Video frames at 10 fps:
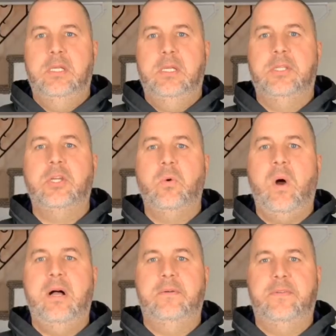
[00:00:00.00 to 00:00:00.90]
it took a
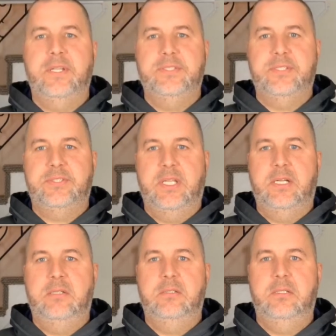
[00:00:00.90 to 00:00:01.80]
while for these to
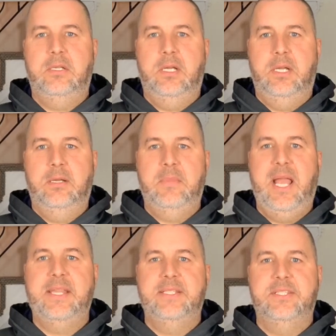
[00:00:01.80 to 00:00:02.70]
sell. I
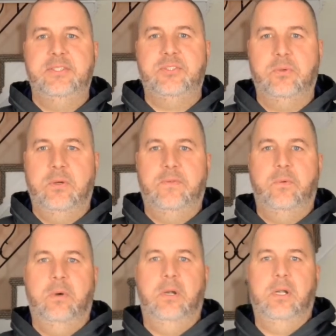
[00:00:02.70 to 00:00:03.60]
had these in the store
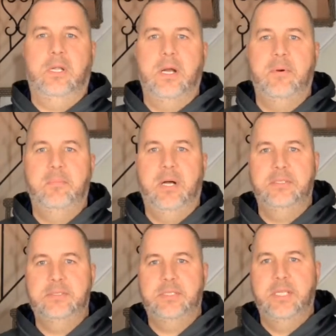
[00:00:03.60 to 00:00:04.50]
for a couple
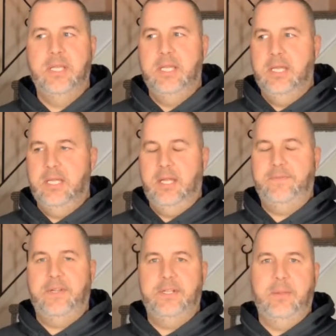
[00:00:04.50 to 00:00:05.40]
months. I
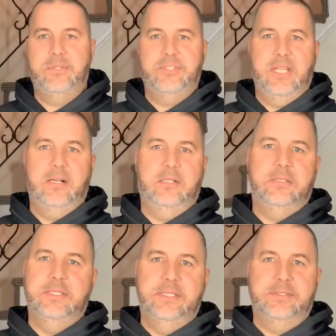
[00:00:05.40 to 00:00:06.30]
figured they would
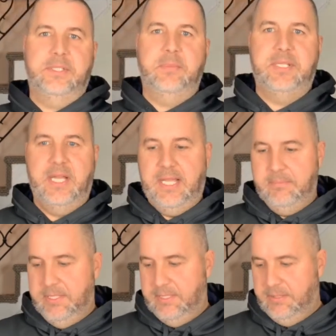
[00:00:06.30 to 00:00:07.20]
sell in the
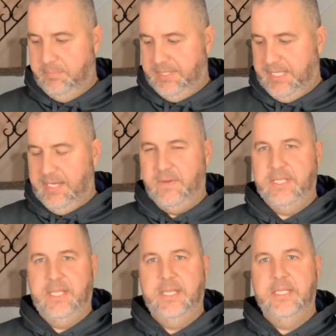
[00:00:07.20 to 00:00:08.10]
summertime, but they never
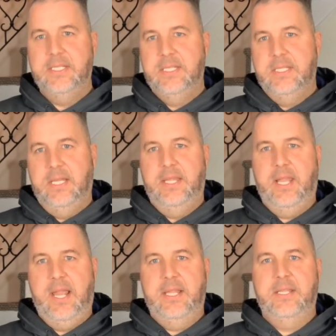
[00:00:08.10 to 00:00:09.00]
did. And
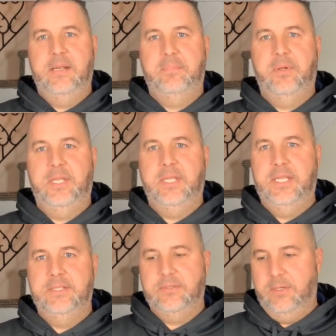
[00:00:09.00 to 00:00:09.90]
then I ended up putting
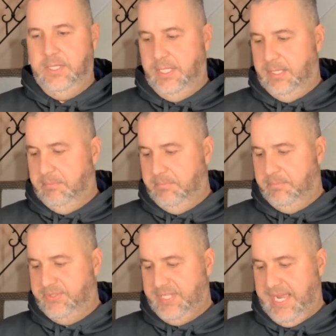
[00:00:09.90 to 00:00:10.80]
these on
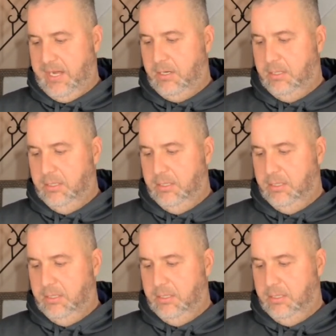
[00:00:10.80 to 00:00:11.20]
sale.